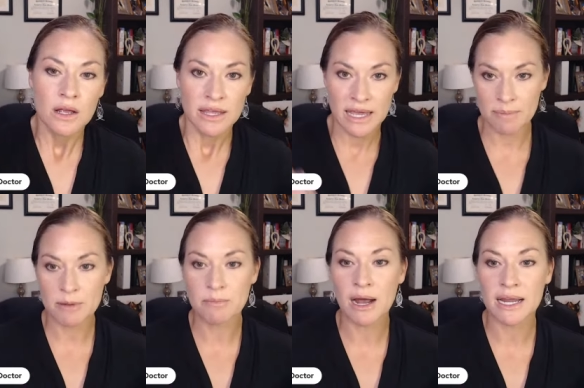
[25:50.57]
Keep in
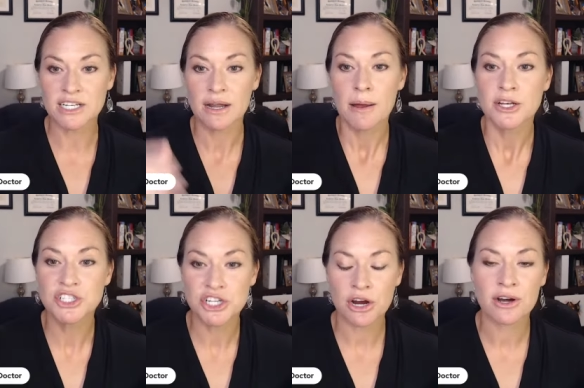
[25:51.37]
mind,
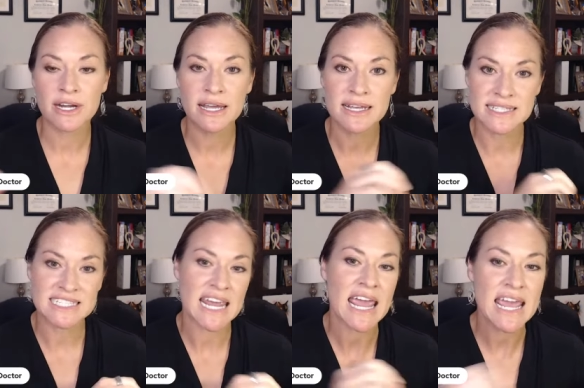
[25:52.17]
Giardia is
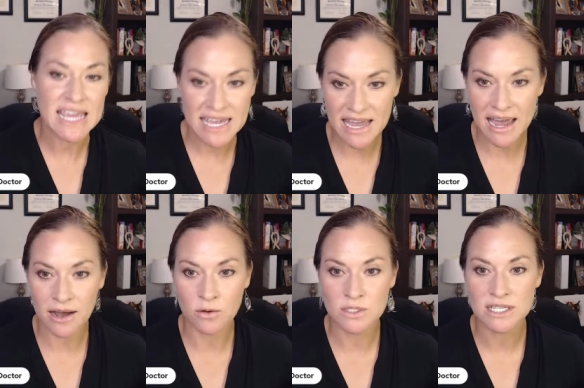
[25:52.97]
taking
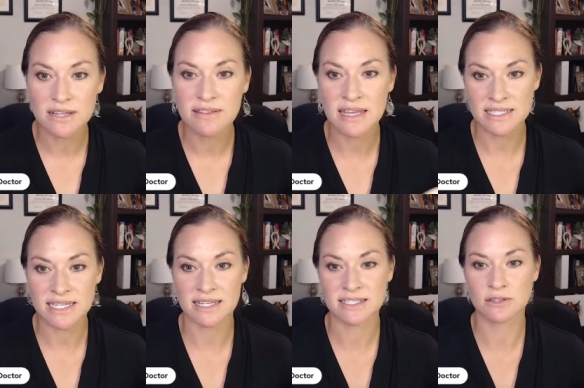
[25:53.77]
out the
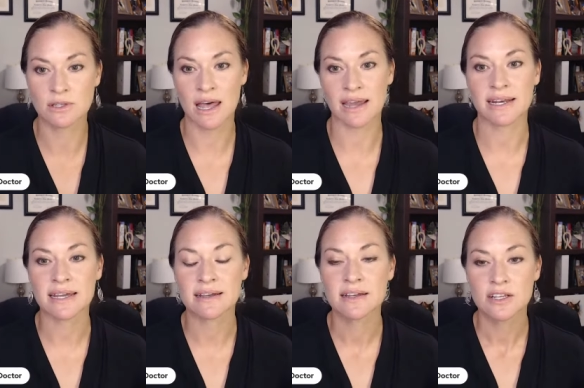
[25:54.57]
intestinal
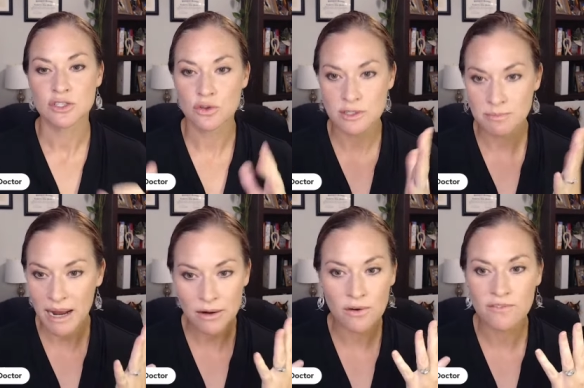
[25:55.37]
lining. So those
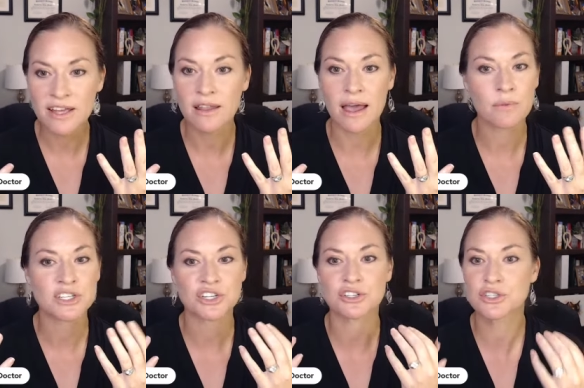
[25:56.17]
microvilli,
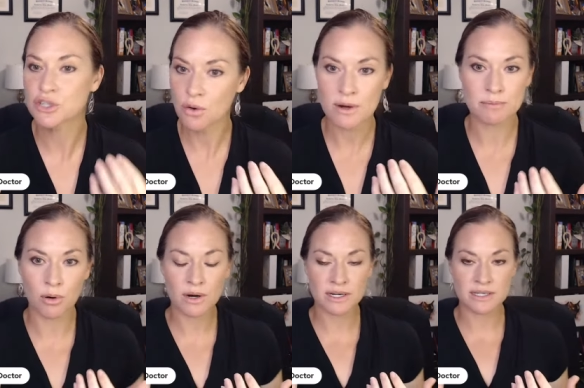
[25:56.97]
which are so
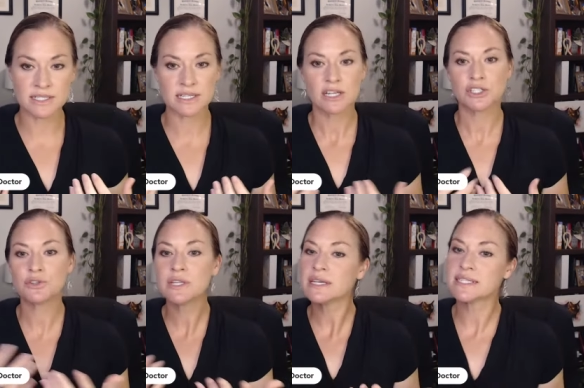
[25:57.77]
important to
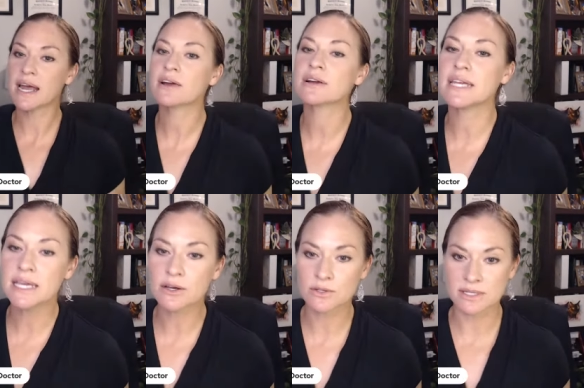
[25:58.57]
the entire
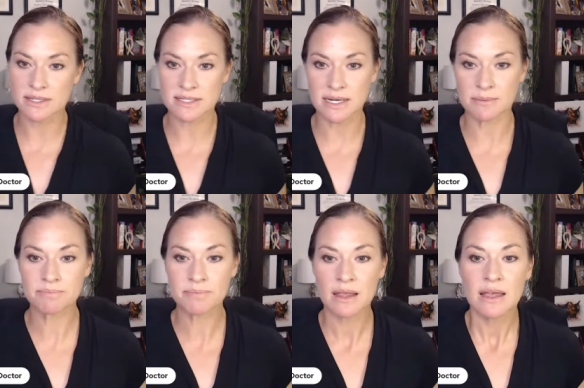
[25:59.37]
ecosystem,
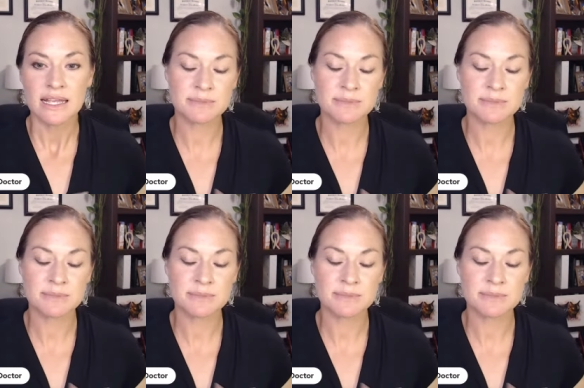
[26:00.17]
it's